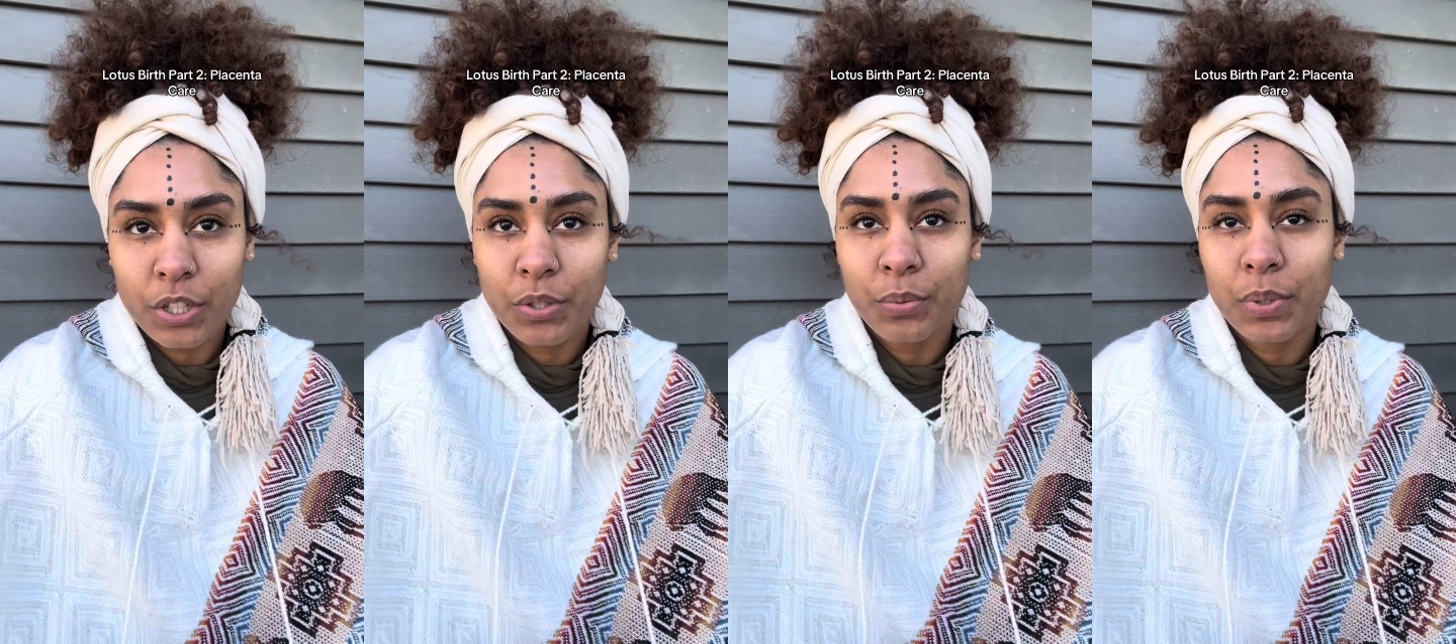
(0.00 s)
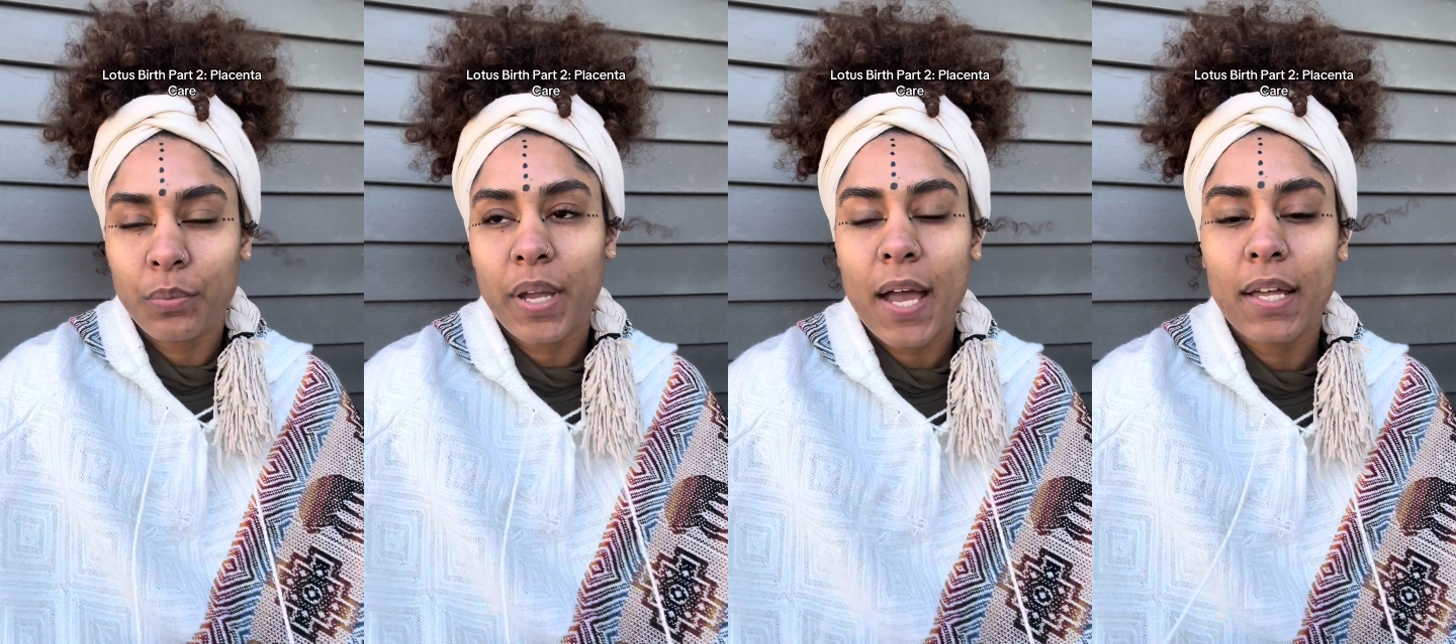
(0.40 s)
you would
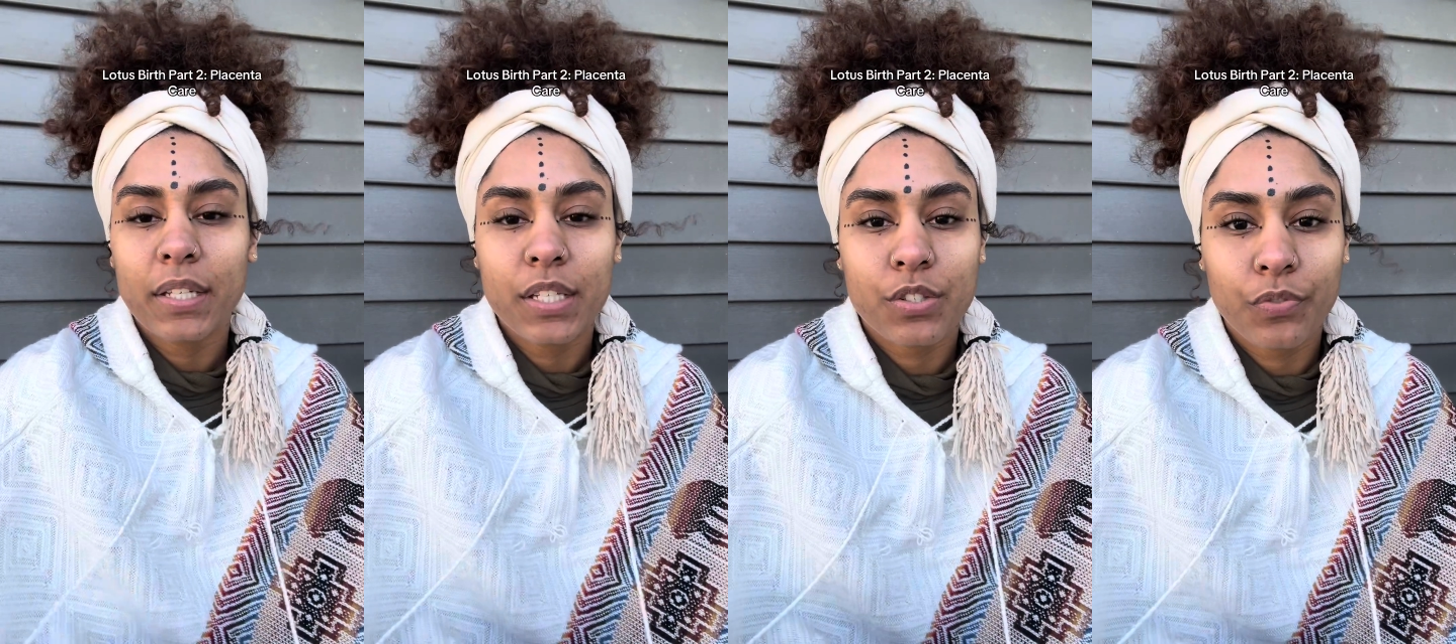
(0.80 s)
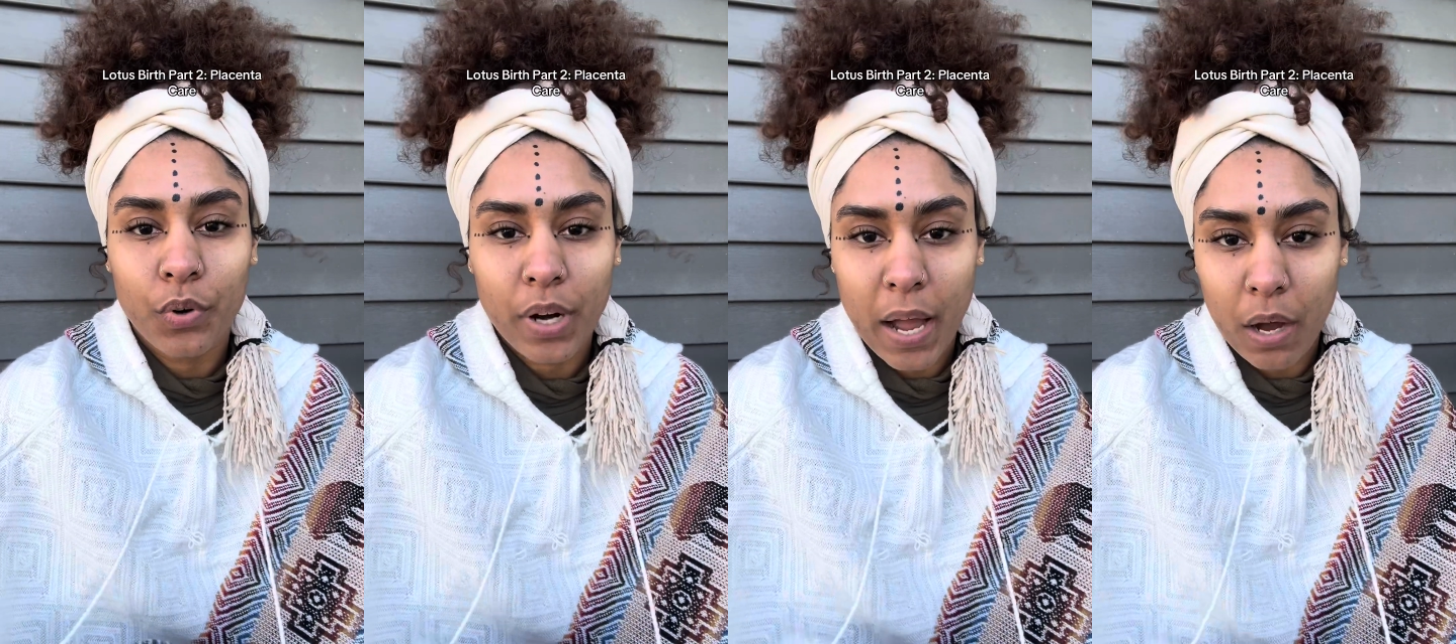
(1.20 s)
wait at least
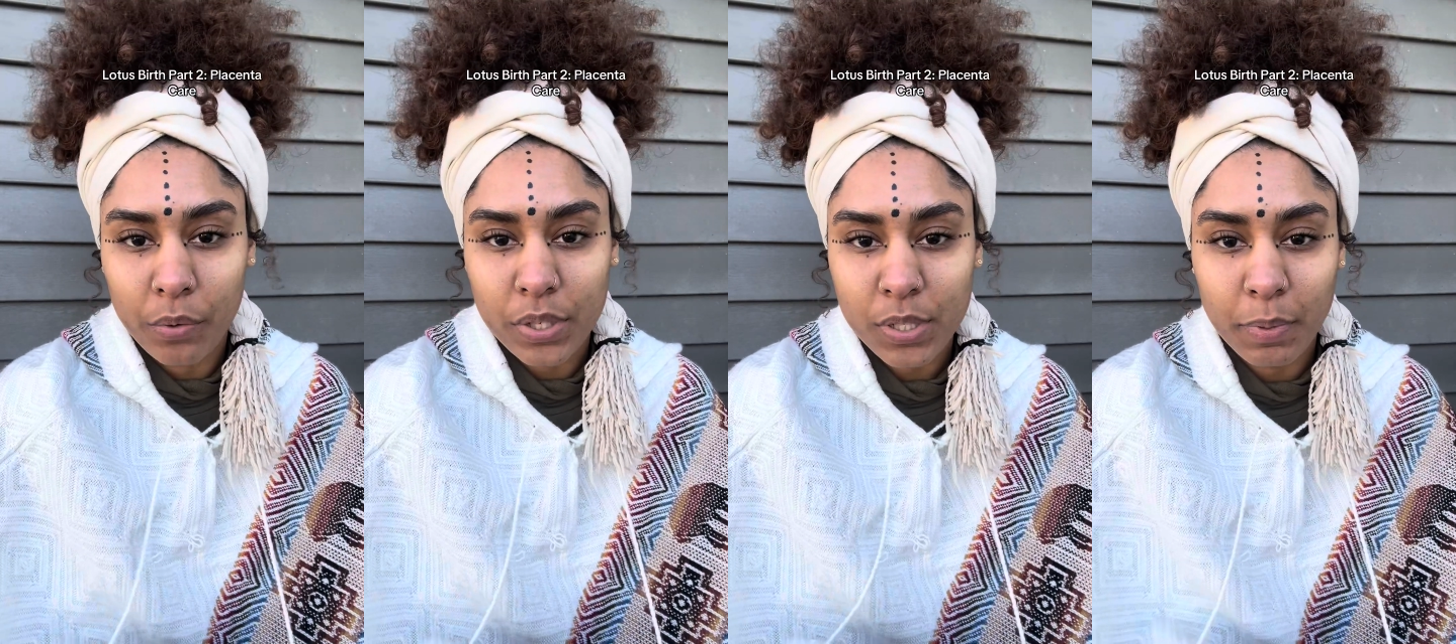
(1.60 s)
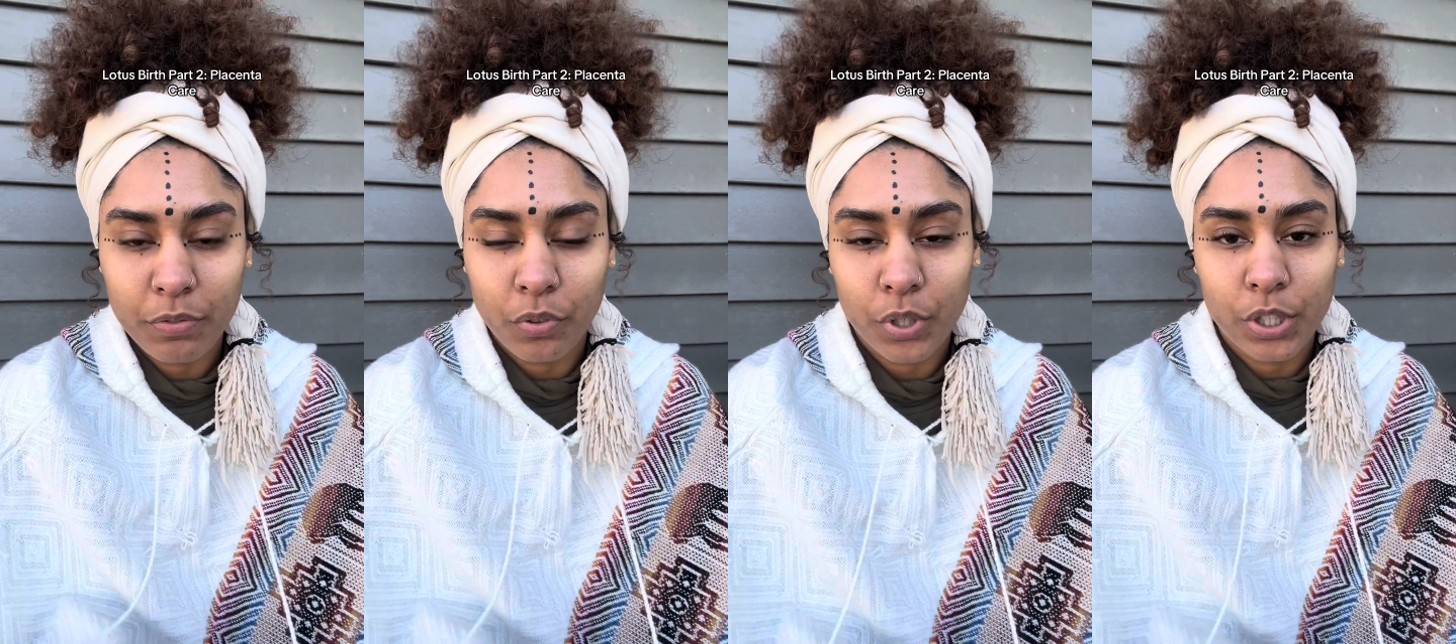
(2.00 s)
4 hours
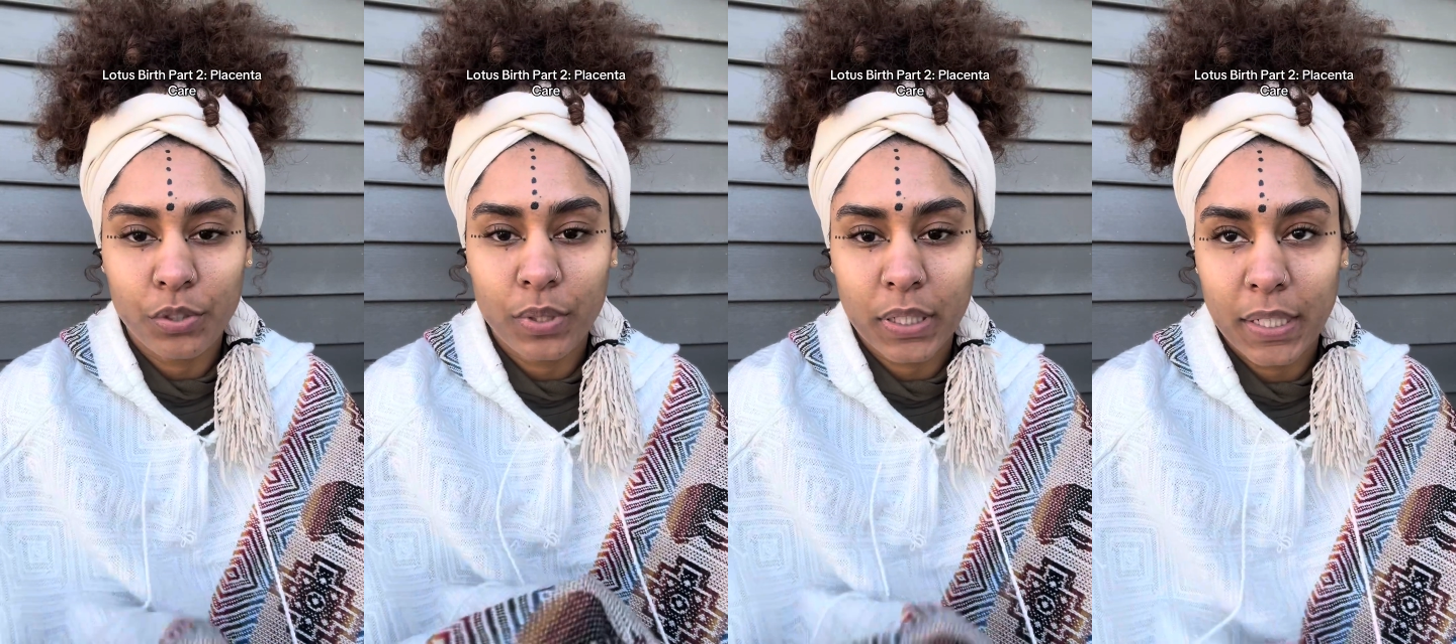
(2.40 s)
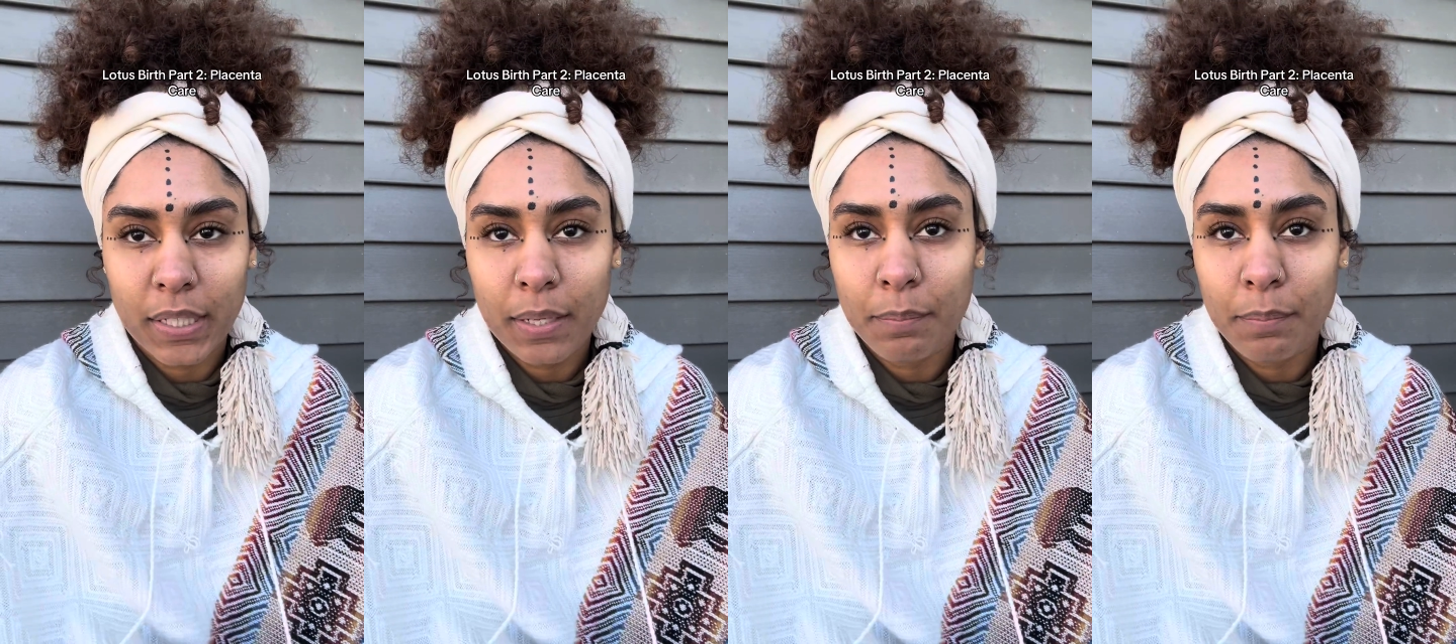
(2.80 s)
before you clean it,